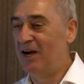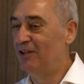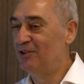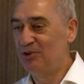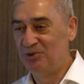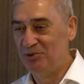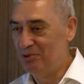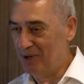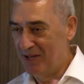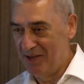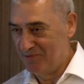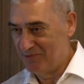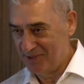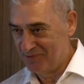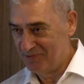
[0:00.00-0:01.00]
We cannot do
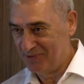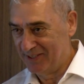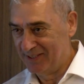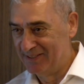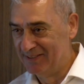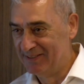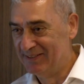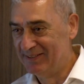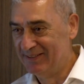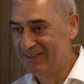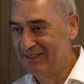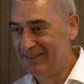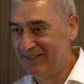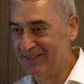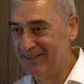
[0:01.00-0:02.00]
everything.
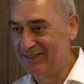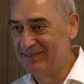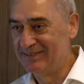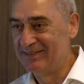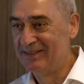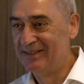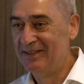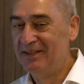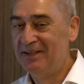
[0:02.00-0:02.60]
Yes,